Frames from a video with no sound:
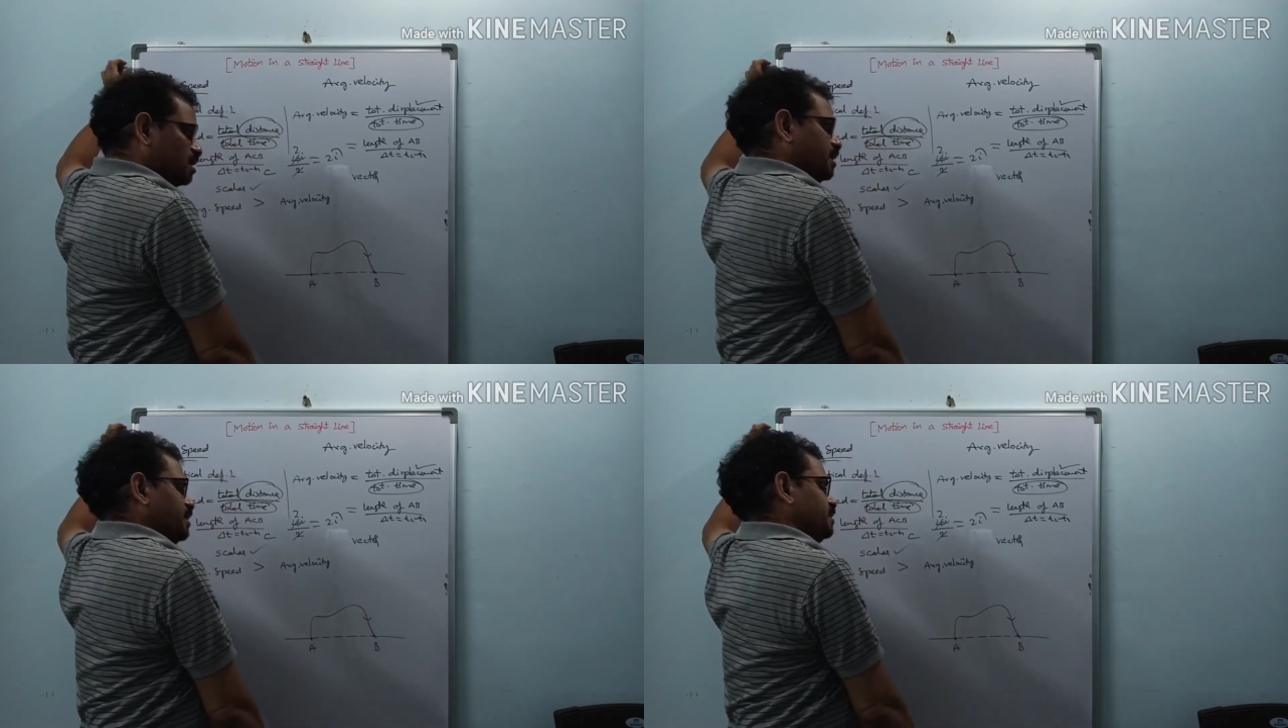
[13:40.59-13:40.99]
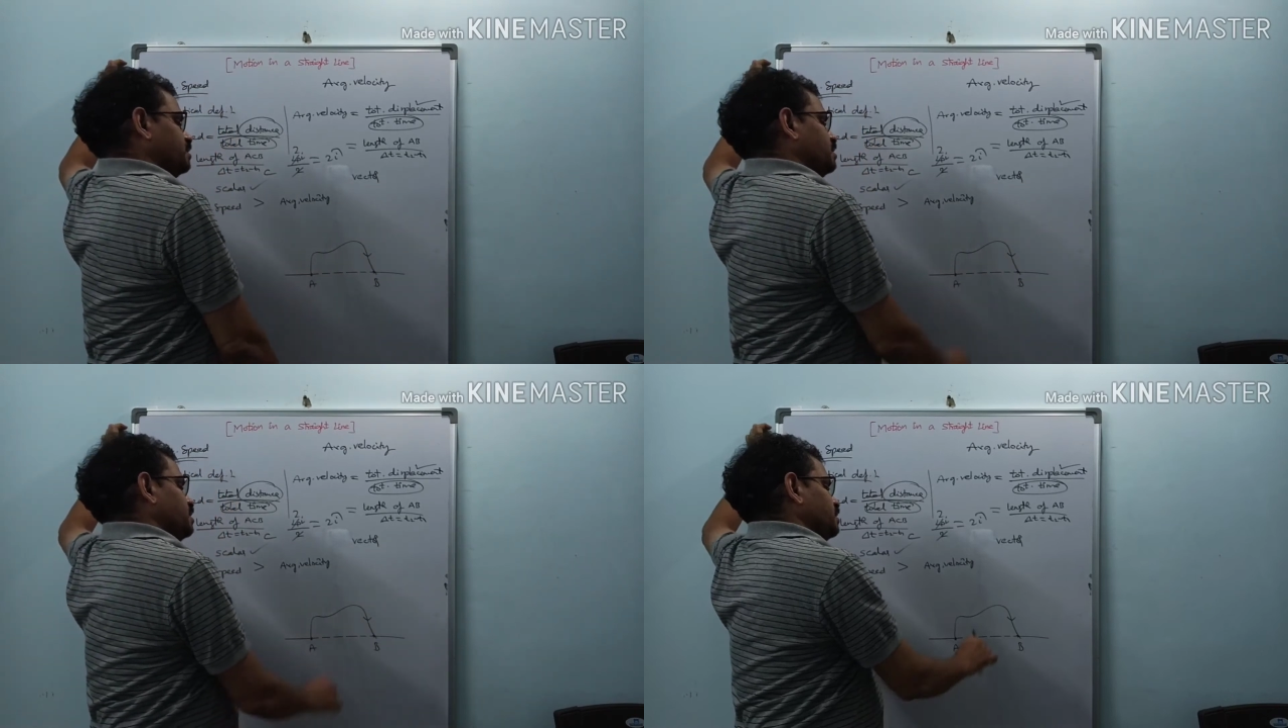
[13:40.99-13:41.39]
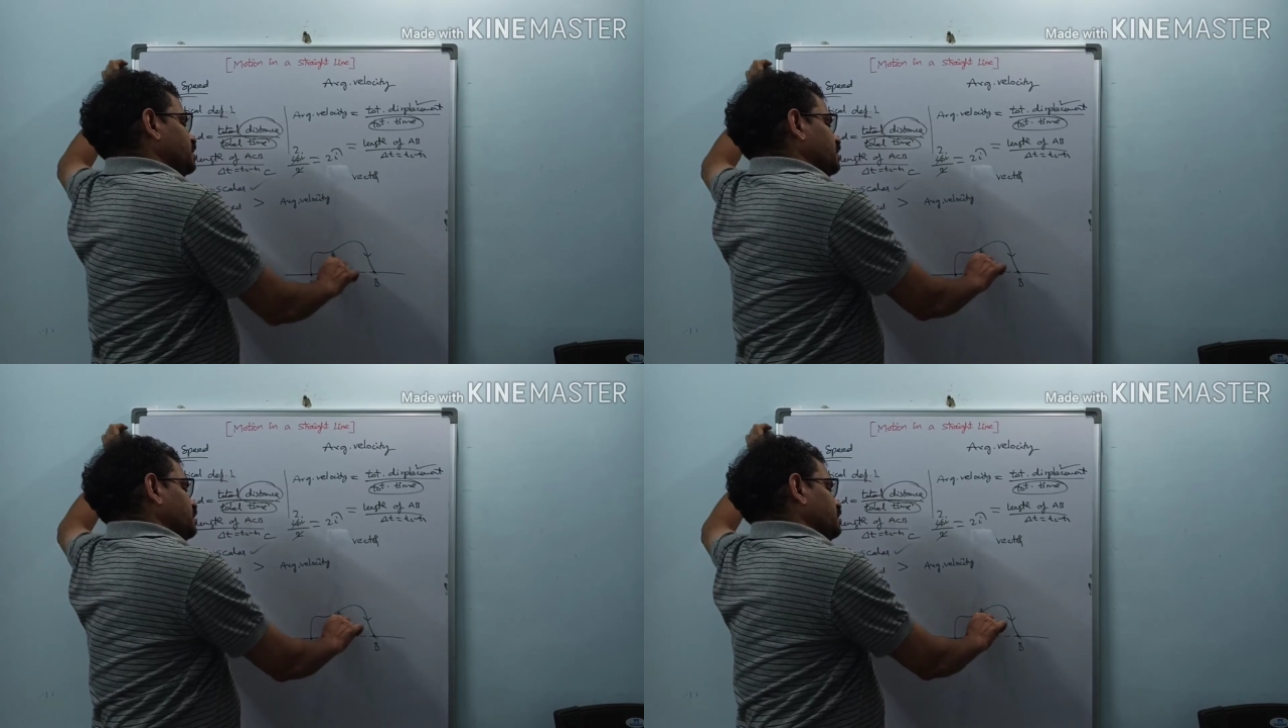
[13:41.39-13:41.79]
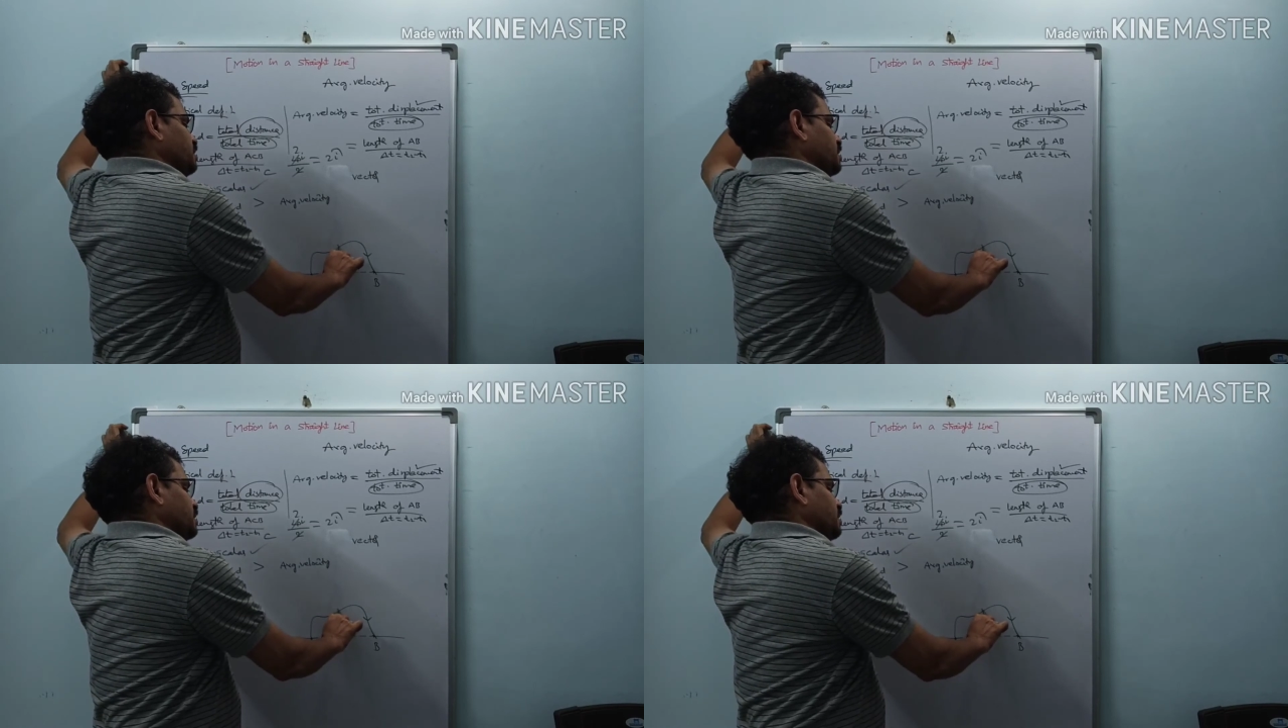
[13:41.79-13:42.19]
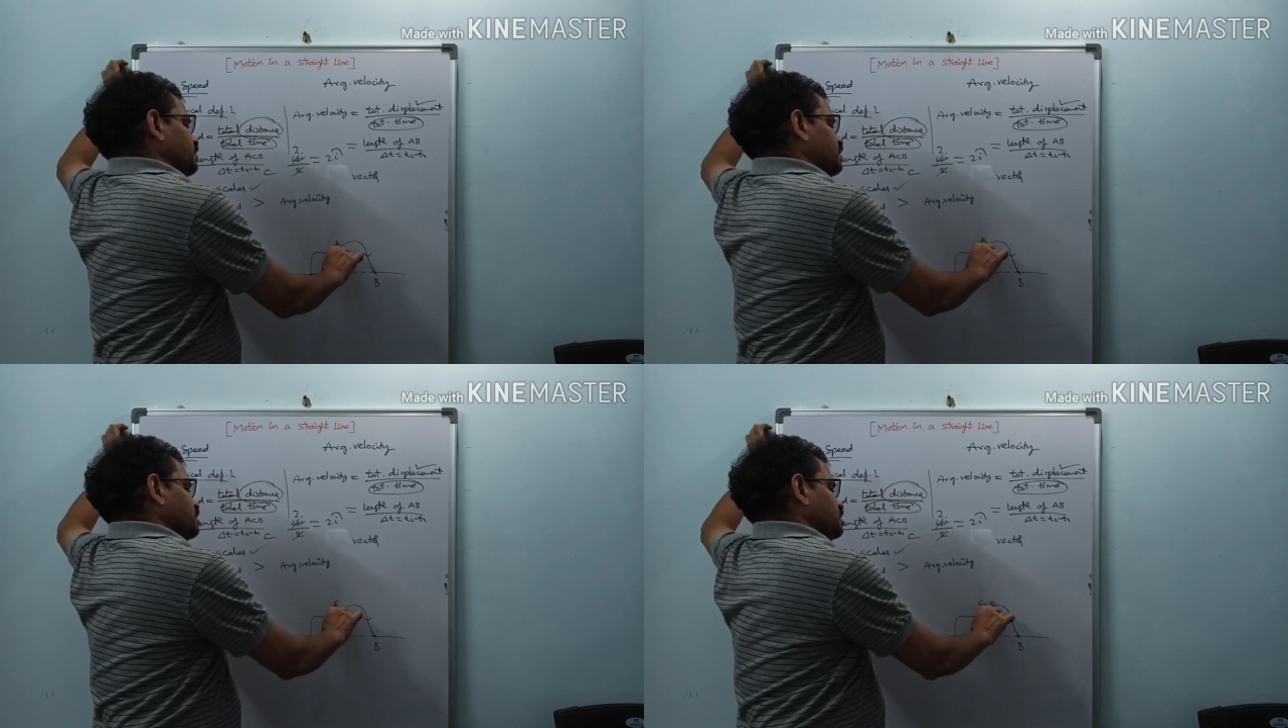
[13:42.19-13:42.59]
line, then in that
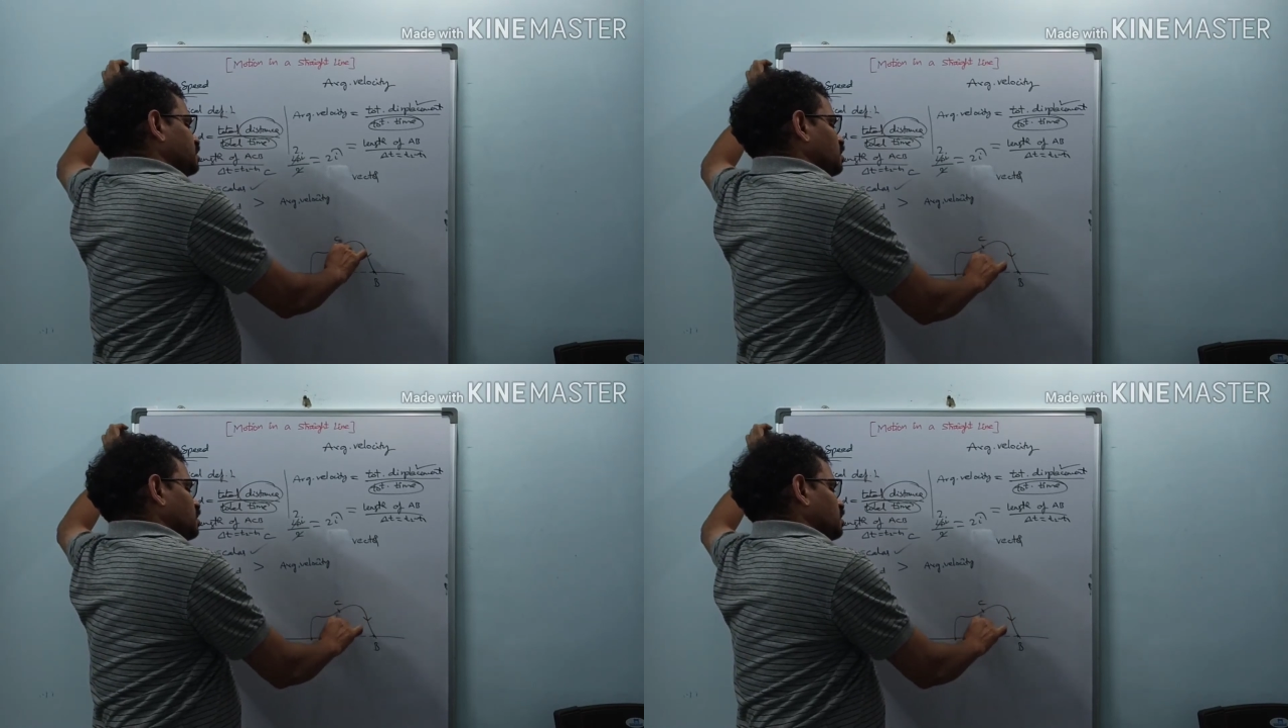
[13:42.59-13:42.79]
case,